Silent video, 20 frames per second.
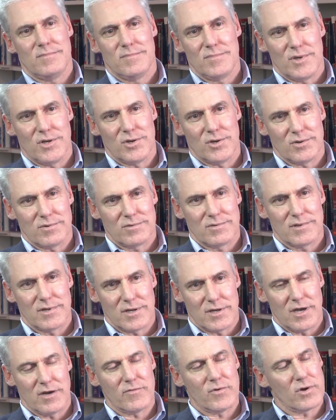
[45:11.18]
you know,
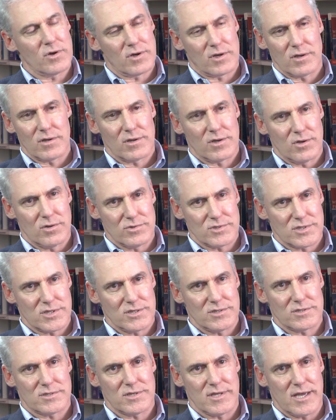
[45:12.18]
the governor goes
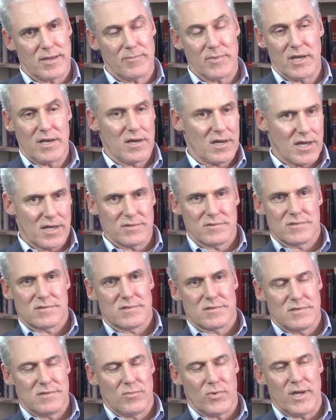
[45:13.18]
into that meeting. I
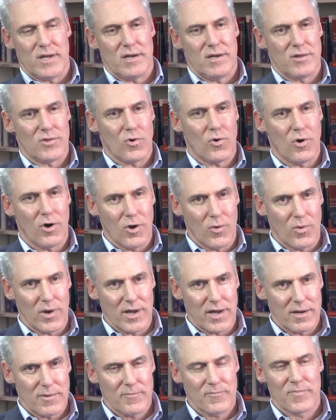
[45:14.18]
waited in the
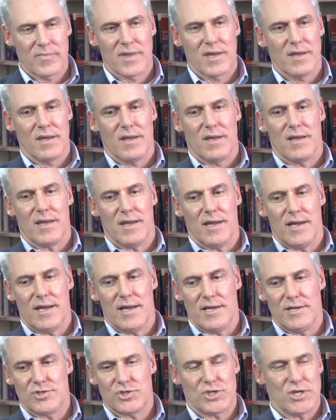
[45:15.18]
hallway,
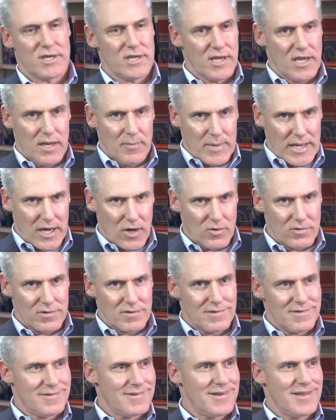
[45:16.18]
and she came out,
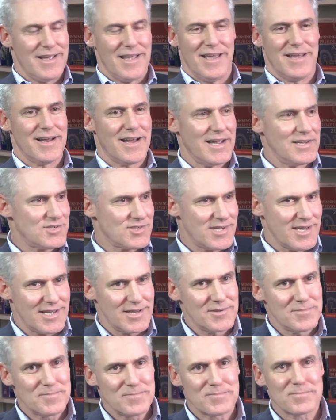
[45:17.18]
and I
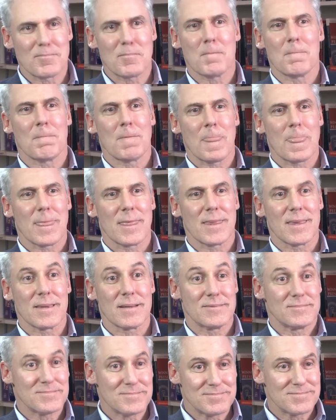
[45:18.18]
said,
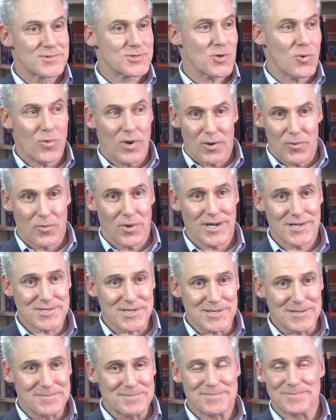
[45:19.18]
"So what
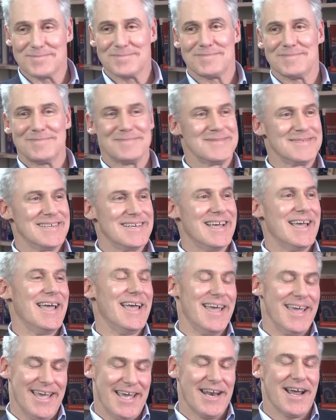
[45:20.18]
was it?"
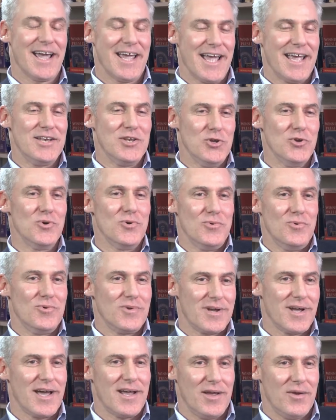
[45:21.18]
And I
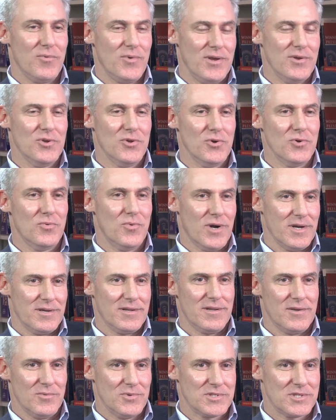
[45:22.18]
knew, we knew what
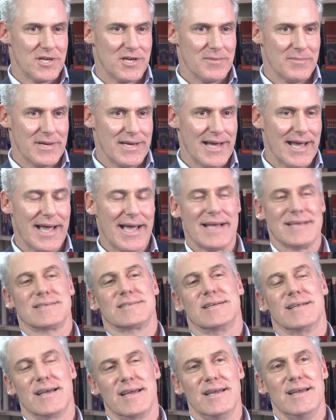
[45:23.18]
it was going to be asked,